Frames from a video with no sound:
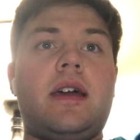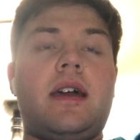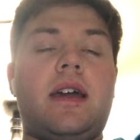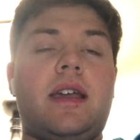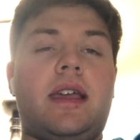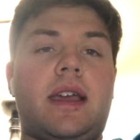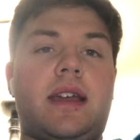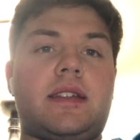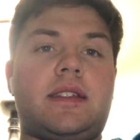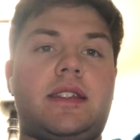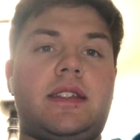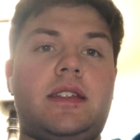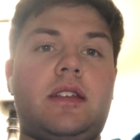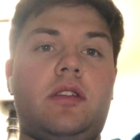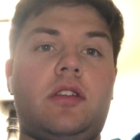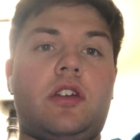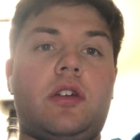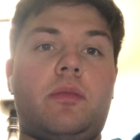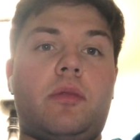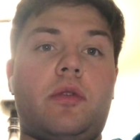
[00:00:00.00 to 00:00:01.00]
against
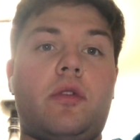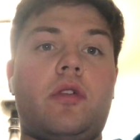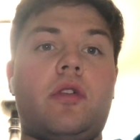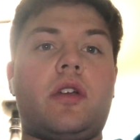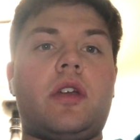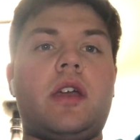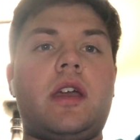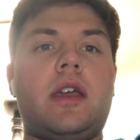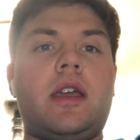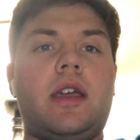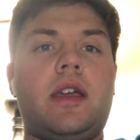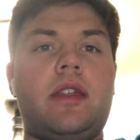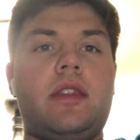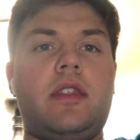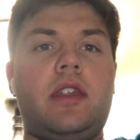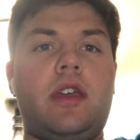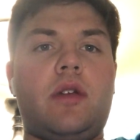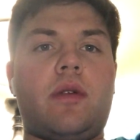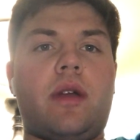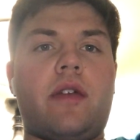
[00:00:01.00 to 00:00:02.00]
Silkeborg in
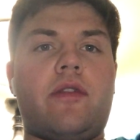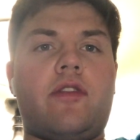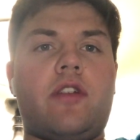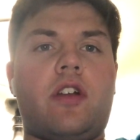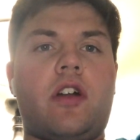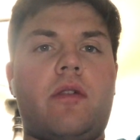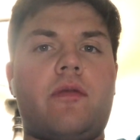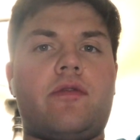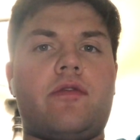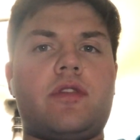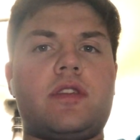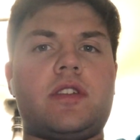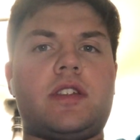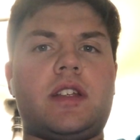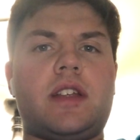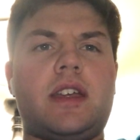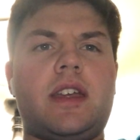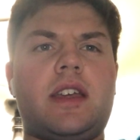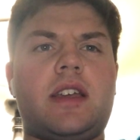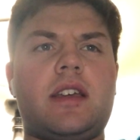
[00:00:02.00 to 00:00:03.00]
the UEFA Conference
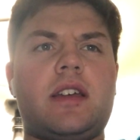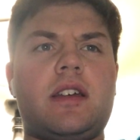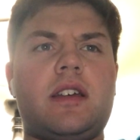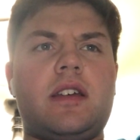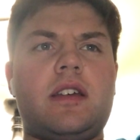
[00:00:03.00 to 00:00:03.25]
League.